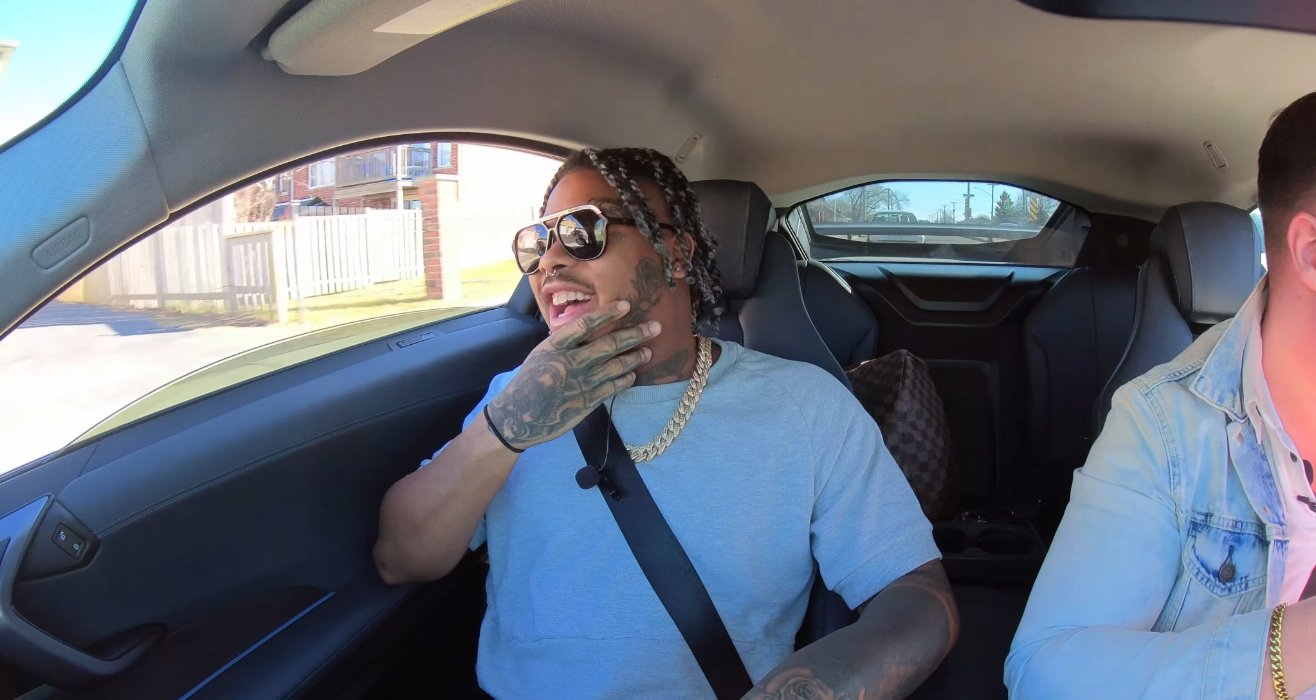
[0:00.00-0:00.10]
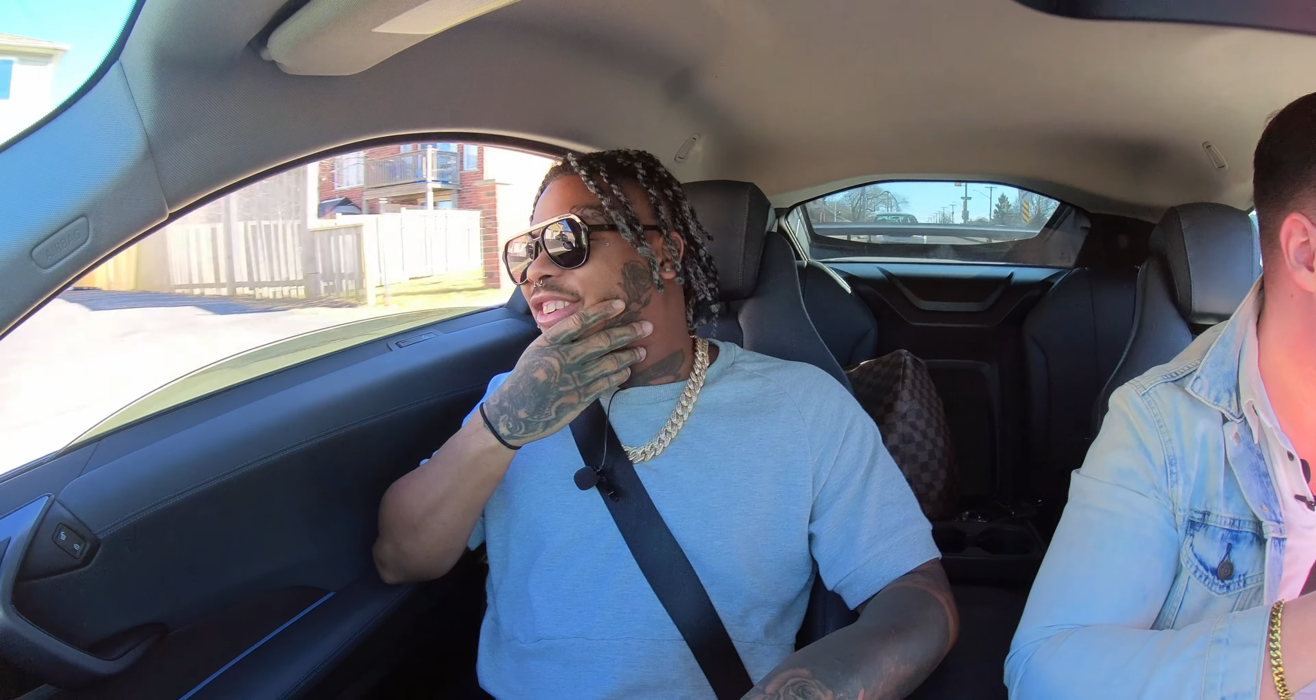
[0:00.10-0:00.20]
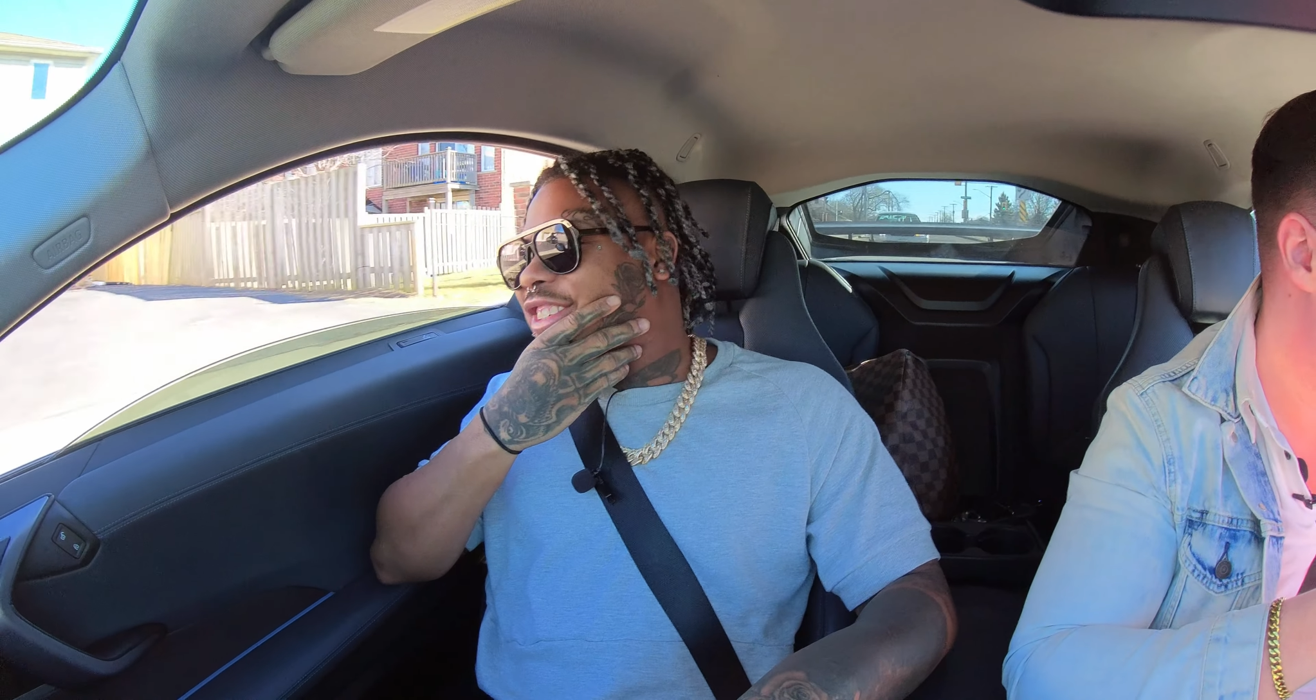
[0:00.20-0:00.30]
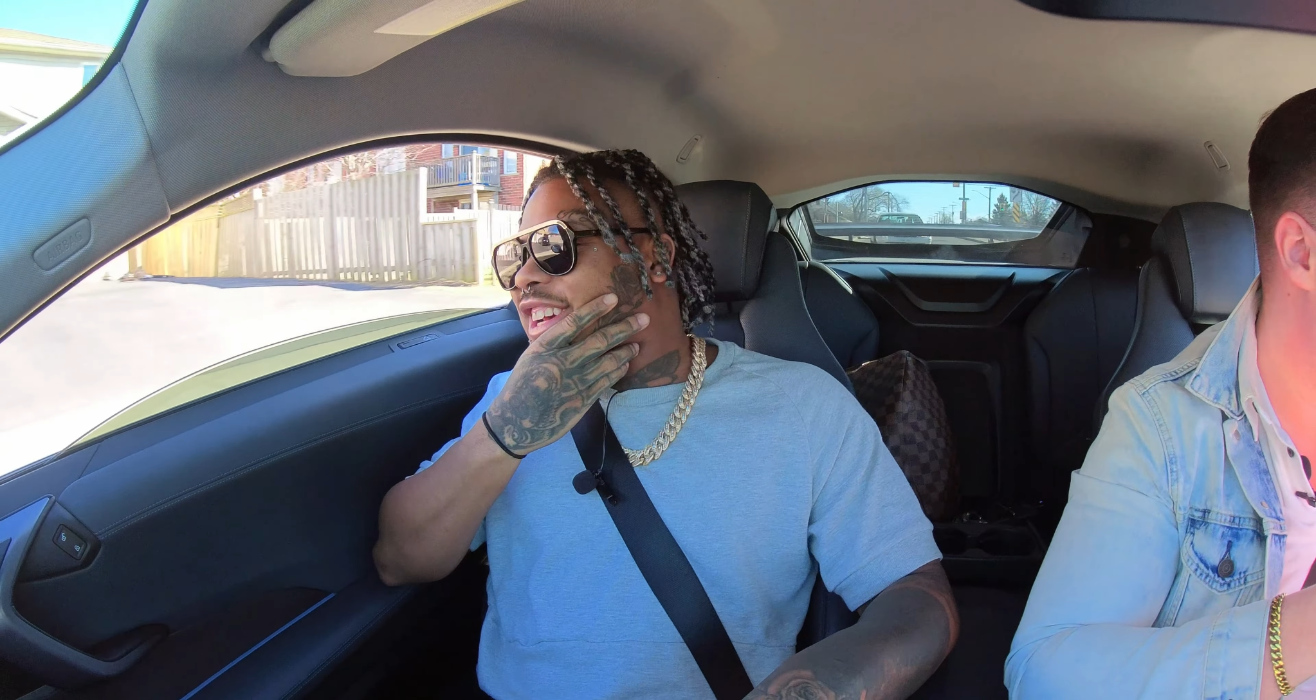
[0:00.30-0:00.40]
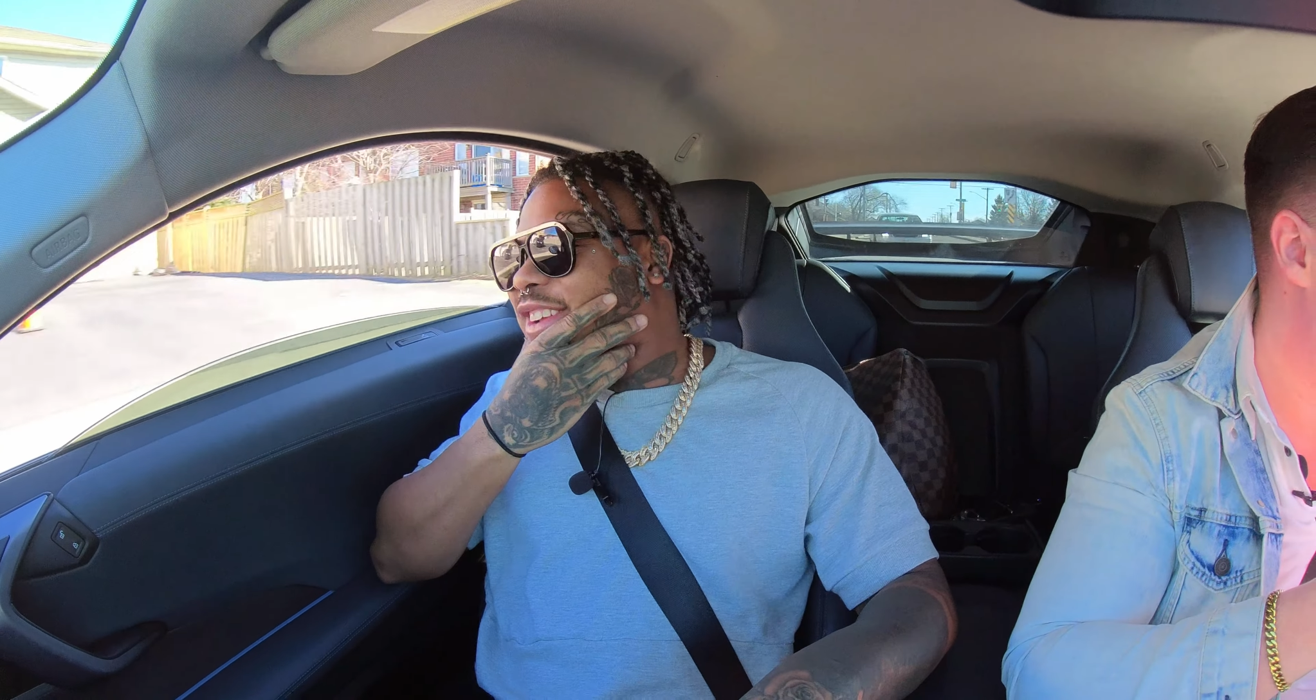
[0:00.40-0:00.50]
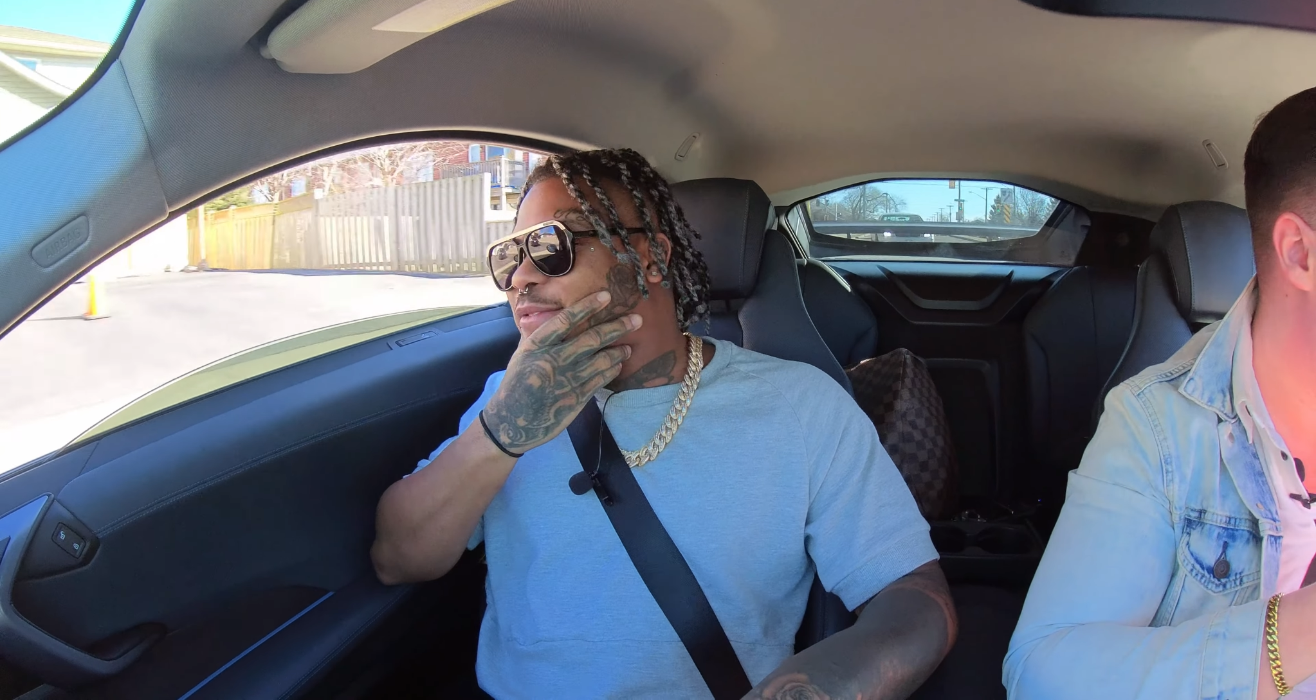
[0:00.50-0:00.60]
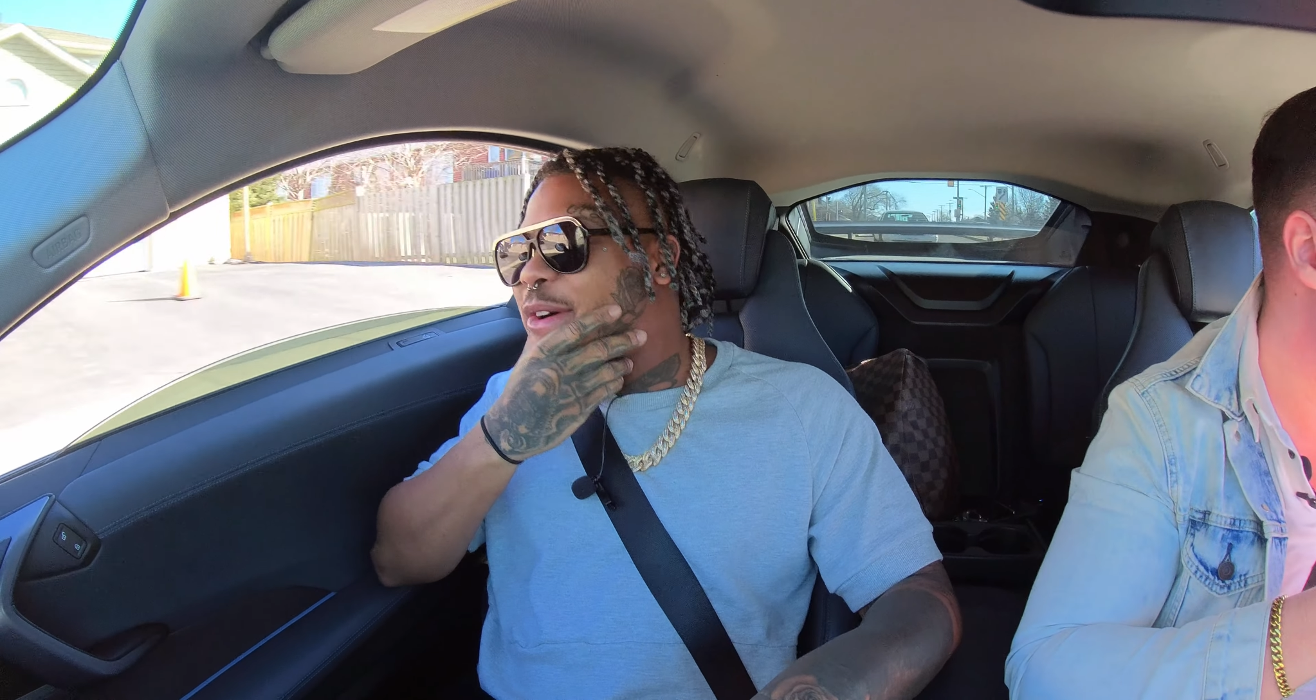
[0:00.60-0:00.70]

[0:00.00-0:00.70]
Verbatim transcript: I was gonna